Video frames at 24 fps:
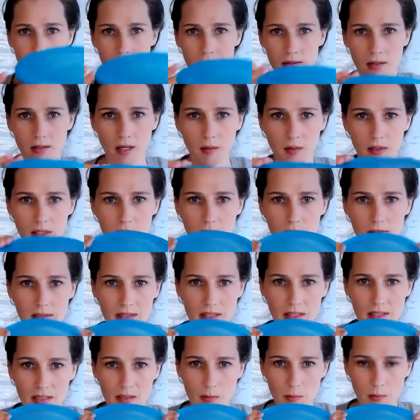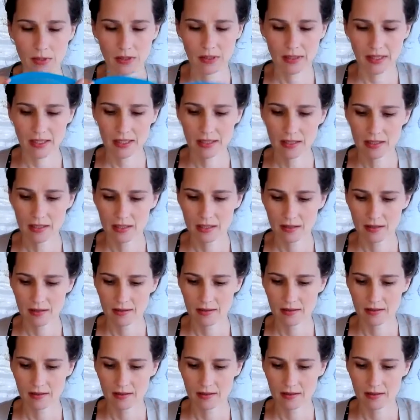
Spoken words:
So I'm going to use this plate,